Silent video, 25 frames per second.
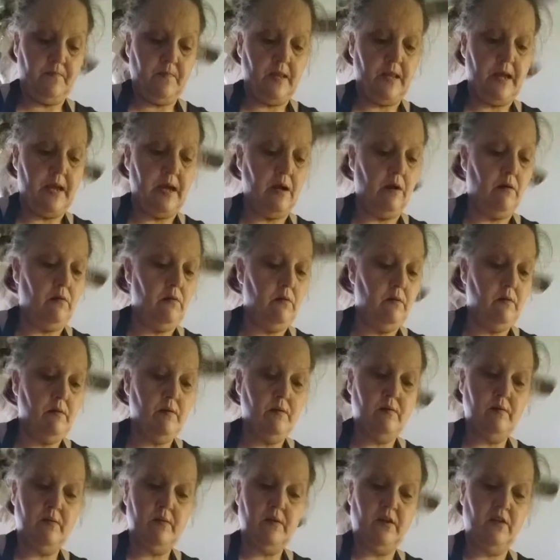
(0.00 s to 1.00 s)
Now,
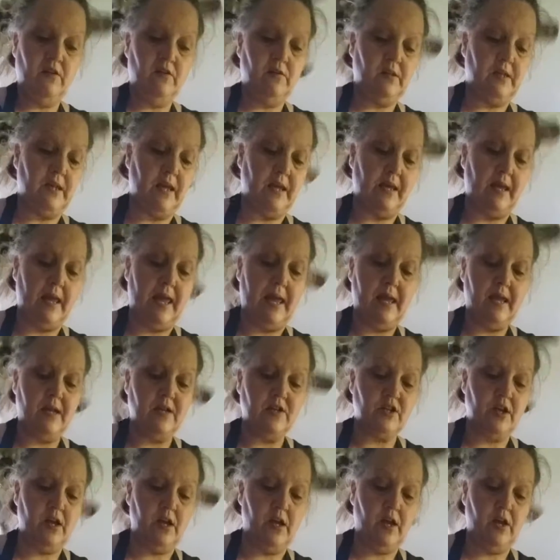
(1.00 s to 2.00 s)
you think,
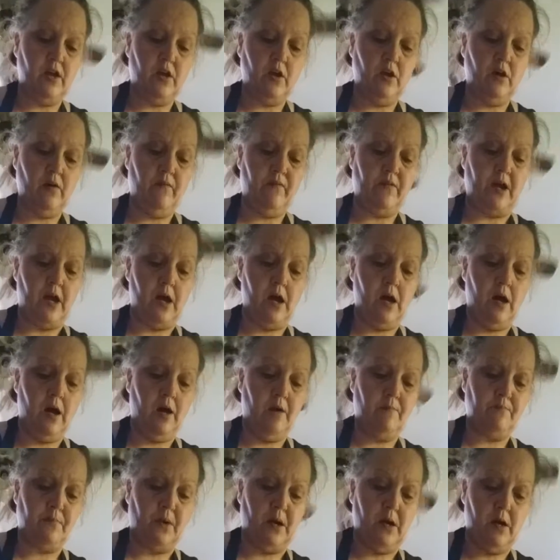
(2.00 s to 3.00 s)
Angie, you have
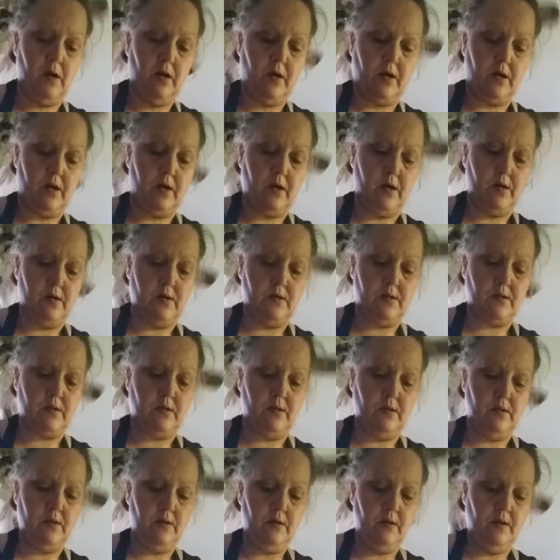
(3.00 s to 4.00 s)
gone
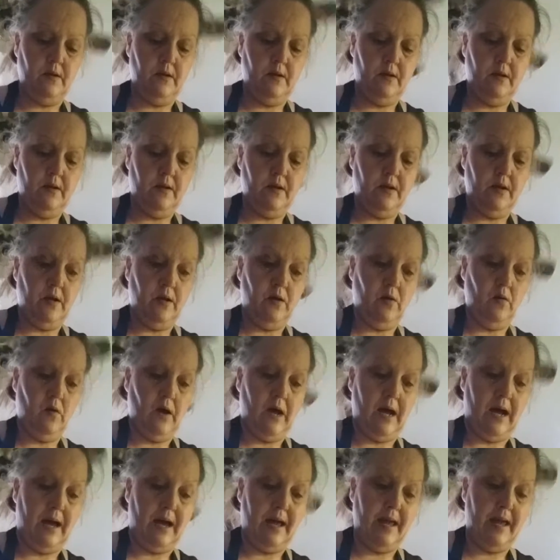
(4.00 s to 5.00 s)
bonkers. No,
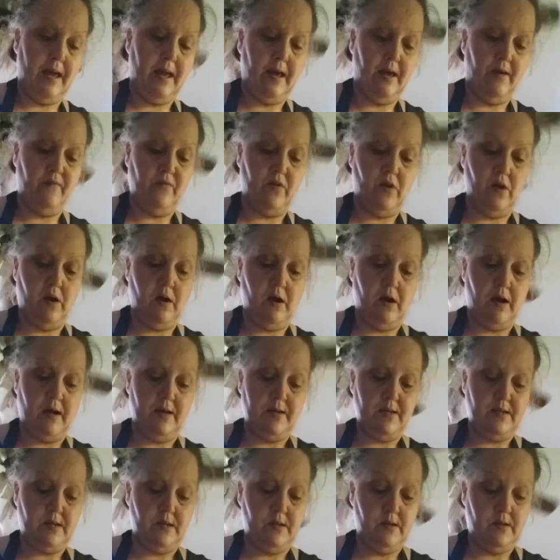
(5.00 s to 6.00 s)
I have
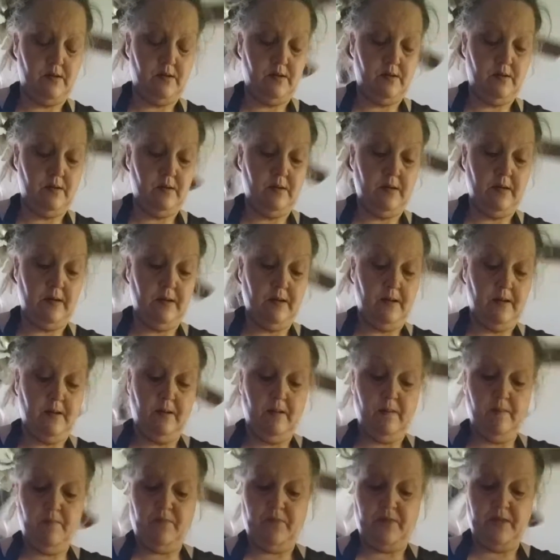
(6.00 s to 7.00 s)
not.
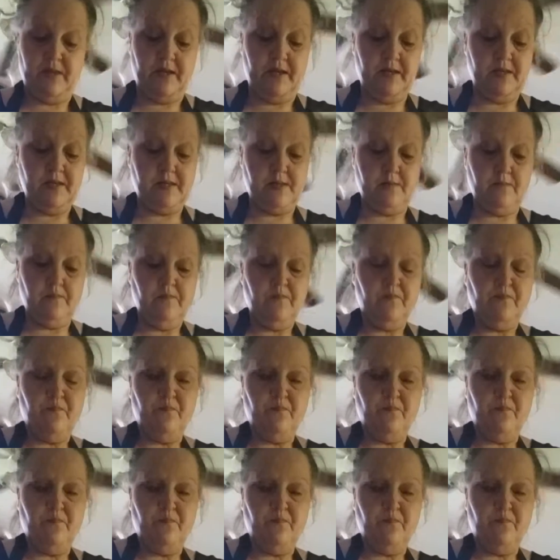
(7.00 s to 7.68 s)
This